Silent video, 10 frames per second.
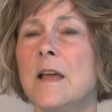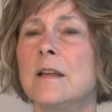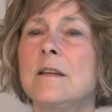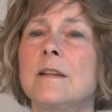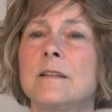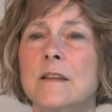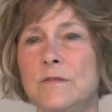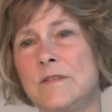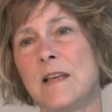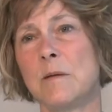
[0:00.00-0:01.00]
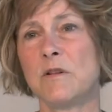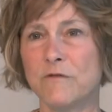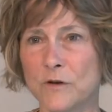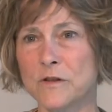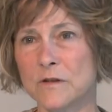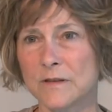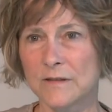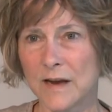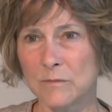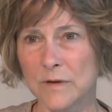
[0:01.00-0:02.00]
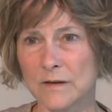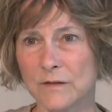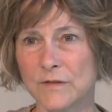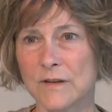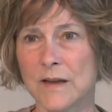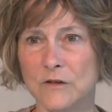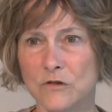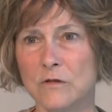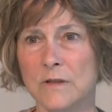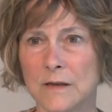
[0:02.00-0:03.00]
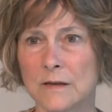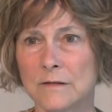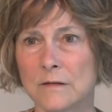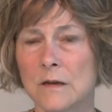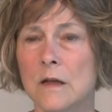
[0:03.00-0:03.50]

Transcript: not gives them a further assignment of saying do this.